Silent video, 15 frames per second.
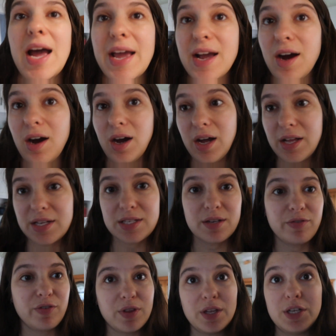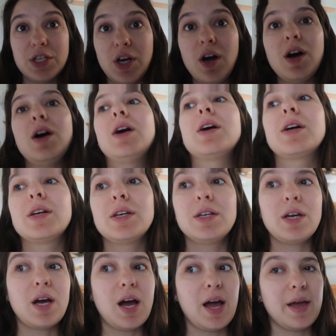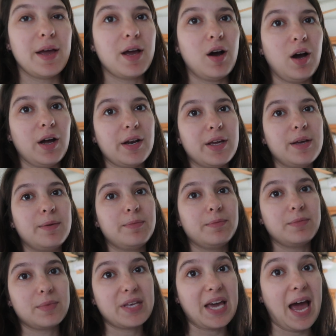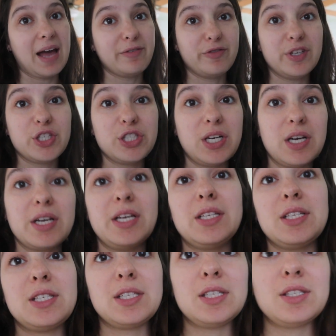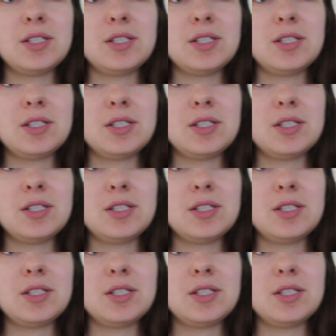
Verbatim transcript: I got, for the dog, I got him catfish nuggets.